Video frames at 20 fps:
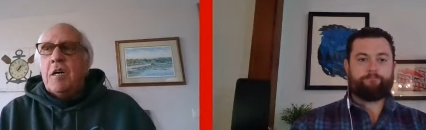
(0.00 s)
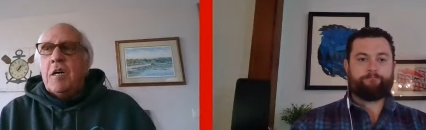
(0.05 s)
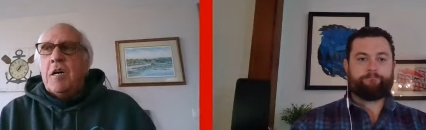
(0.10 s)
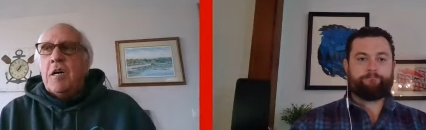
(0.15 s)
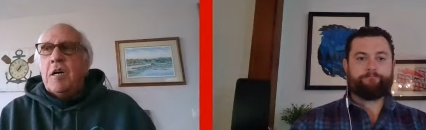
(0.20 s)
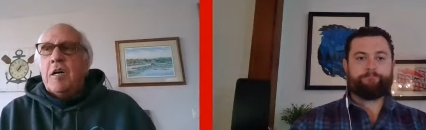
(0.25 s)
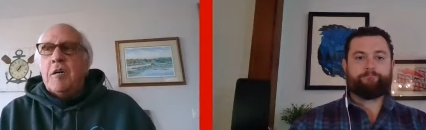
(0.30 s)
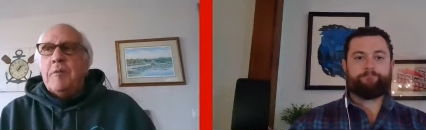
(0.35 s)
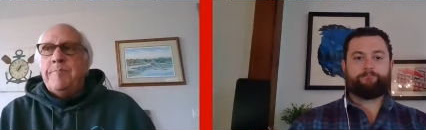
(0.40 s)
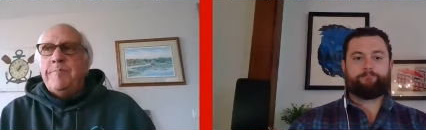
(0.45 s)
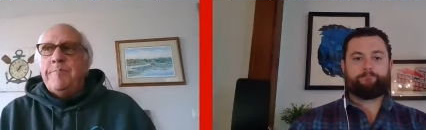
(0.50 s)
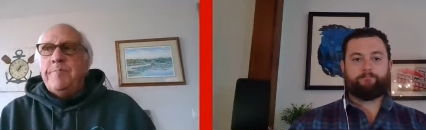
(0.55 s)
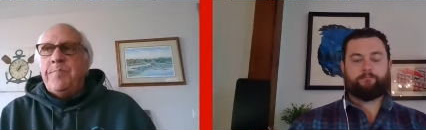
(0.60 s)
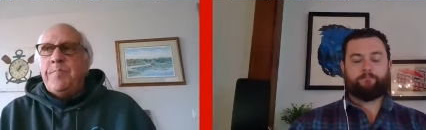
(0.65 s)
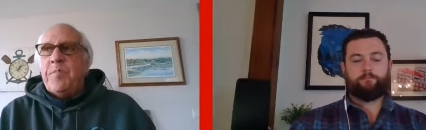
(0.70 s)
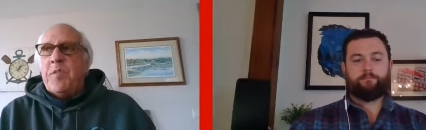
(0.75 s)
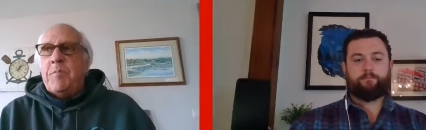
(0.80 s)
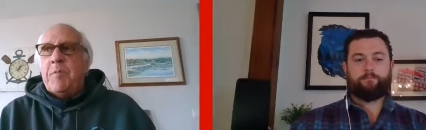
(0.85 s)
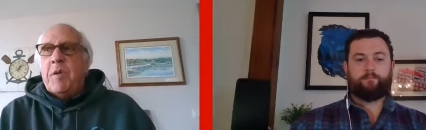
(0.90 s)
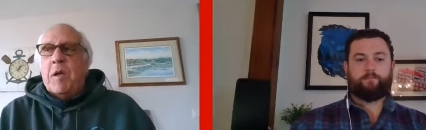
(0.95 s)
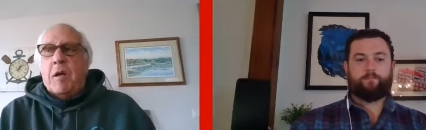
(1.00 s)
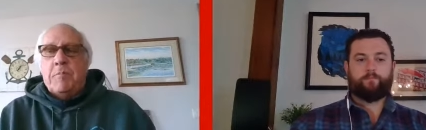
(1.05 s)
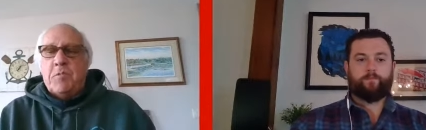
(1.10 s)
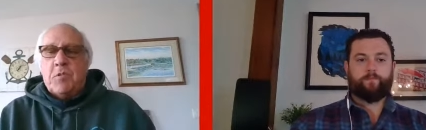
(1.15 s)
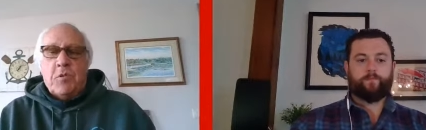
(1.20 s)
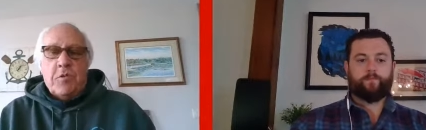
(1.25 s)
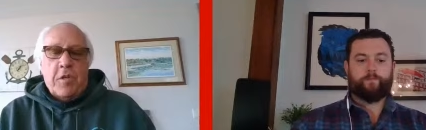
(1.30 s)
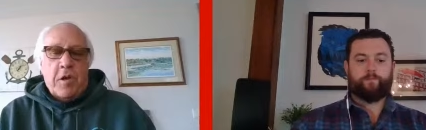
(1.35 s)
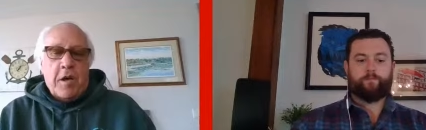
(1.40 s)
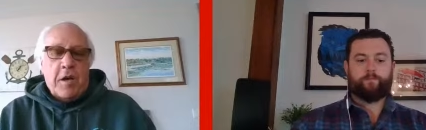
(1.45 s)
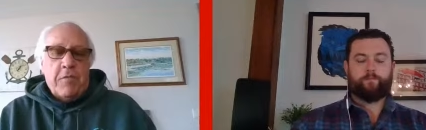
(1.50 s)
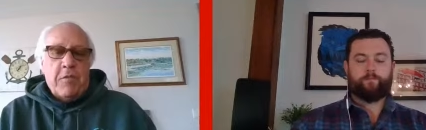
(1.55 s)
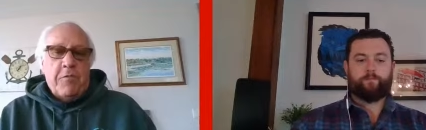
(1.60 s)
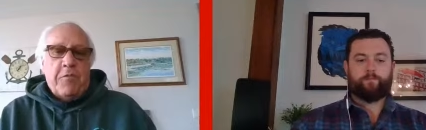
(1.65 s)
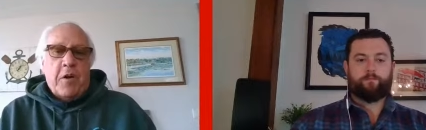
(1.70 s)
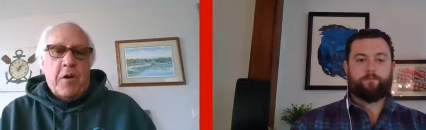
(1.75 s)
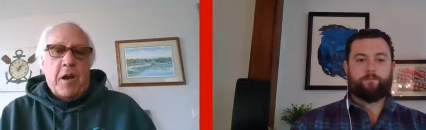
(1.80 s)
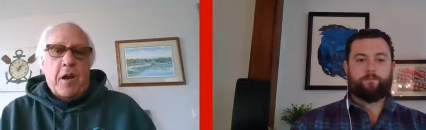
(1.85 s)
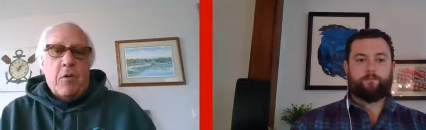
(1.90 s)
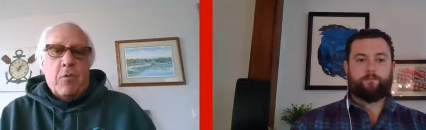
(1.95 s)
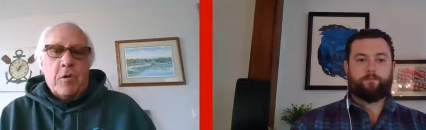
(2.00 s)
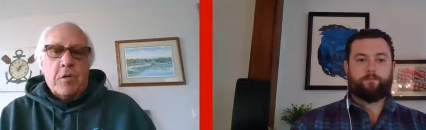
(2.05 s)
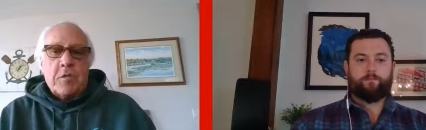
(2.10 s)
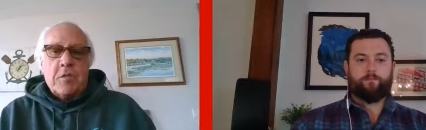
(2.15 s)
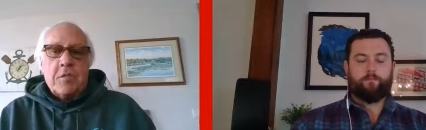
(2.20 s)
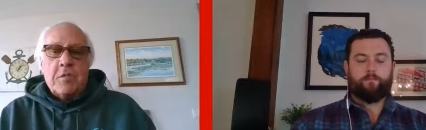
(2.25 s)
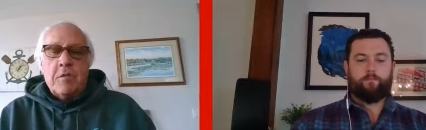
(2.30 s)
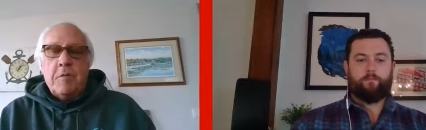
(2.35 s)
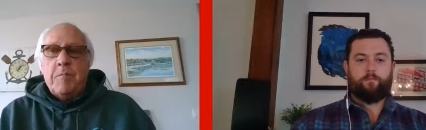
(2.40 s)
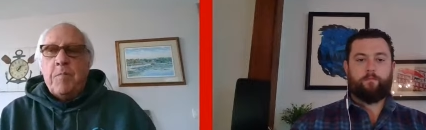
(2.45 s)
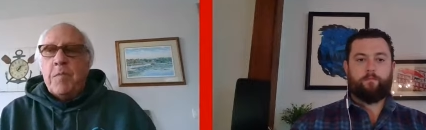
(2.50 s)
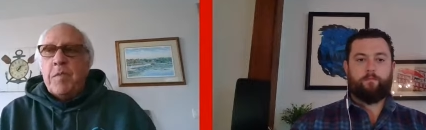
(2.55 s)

Speaker 1: Um, be, I'm sure they'll have the fireworks